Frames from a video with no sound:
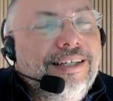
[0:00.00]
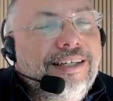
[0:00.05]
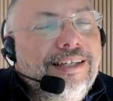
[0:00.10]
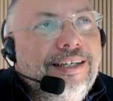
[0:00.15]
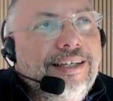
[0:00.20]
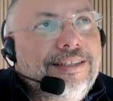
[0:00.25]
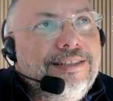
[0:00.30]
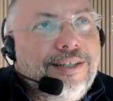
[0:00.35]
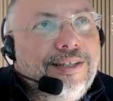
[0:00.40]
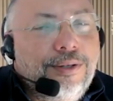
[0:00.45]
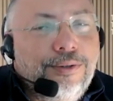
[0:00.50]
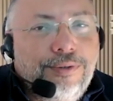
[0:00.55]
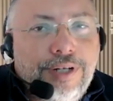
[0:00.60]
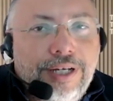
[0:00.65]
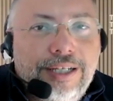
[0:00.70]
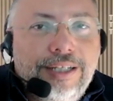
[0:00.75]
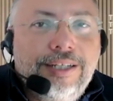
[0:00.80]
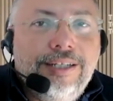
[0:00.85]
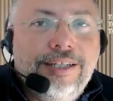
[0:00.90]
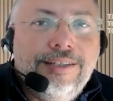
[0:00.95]
it's
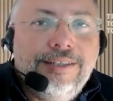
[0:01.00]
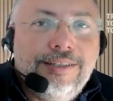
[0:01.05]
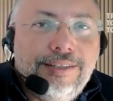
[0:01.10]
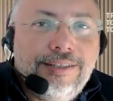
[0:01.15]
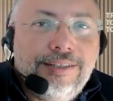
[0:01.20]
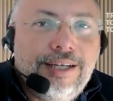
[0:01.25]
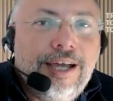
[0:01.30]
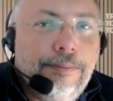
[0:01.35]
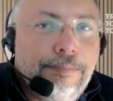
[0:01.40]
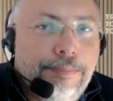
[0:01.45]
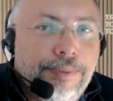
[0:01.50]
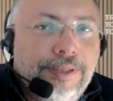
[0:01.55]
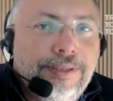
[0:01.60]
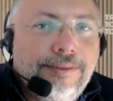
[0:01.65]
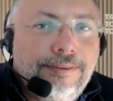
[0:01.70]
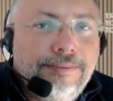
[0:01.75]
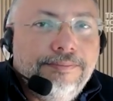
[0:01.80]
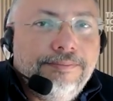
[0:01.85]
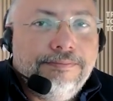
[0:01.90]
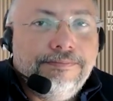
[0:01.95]
already happened,
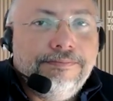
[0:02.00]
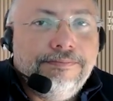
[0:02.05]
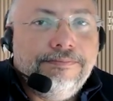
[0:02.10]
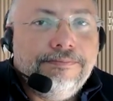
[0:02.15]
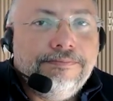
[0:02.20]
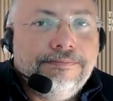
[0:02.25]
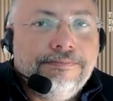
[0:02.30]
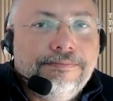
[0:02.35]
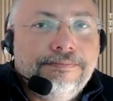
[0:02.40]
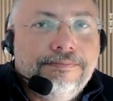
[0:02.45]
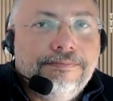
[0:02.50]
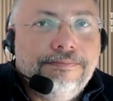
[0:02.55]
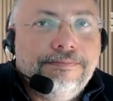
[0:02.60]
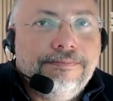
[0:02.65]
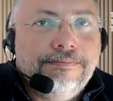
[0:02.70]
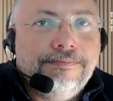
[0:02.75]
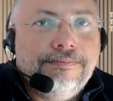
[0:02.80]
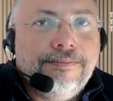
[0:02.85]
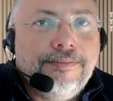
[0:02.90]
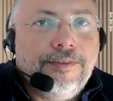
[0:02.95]

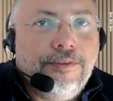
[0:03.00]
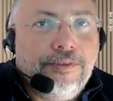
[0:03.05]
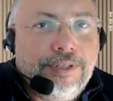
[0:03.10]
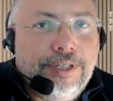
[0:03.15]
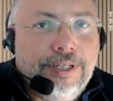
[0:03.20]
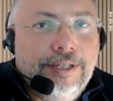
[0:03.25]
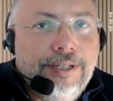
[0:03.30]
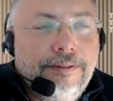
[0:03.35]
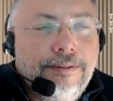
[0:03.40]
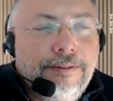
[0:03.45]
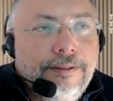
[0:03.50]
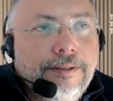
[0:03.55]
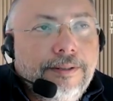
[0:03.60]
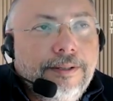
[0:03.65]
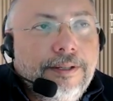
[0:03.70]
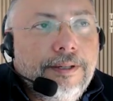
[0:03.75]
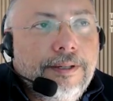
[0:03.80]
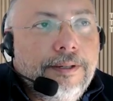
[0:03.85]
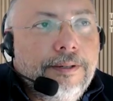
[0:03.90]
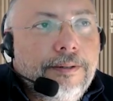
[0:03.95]
okay,
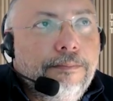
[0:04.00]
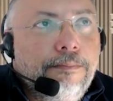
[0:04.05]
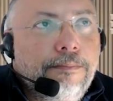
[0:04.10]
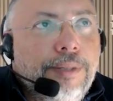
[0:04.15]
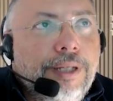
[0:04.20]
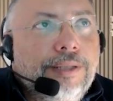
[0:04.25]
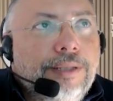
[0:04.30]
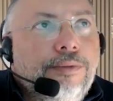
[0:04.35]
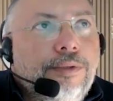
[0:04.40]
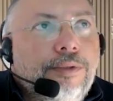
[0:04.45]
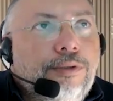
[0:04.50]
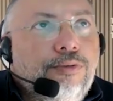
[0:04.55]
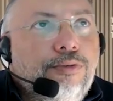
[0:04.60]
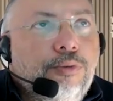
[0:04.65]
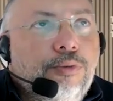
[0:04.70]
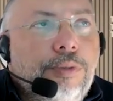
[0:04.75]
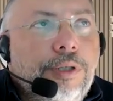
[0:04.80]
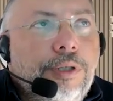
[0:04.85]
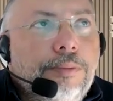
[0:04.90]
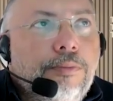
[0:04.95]
but it
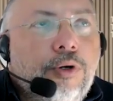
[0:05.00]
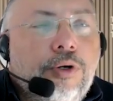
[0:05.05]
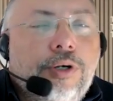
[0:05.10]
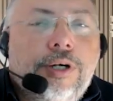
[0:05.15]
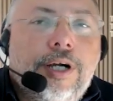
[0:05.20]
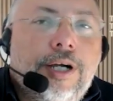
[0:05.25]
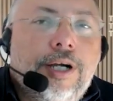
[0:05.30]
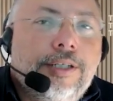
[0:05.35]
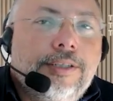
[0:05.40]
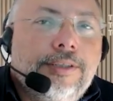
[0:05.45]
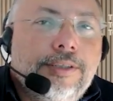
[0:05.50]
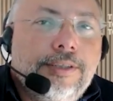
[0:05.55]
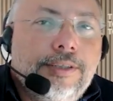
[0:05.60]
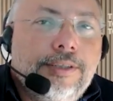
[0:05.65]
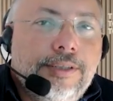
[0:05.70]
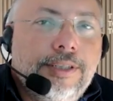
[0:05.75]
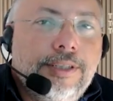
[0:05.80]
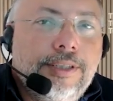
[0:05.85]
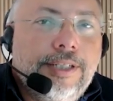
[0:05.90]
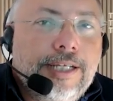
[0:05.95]
will be more hard
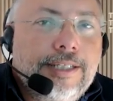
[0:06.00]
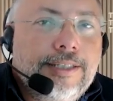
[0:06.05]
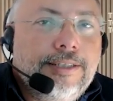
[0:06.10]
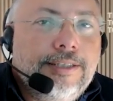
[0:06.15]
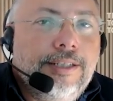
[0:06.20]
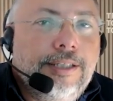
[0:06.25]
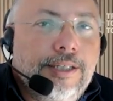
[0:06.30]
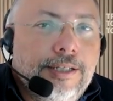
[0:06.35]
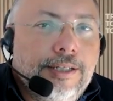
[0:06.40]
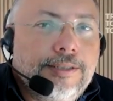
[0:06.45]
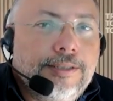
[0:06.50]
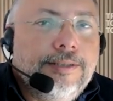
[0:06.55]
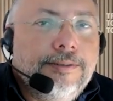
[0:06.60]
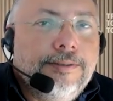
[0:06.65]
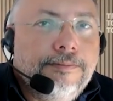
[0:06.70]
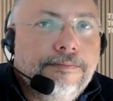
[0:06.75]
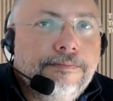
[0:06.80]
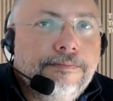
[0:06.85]
in the next years.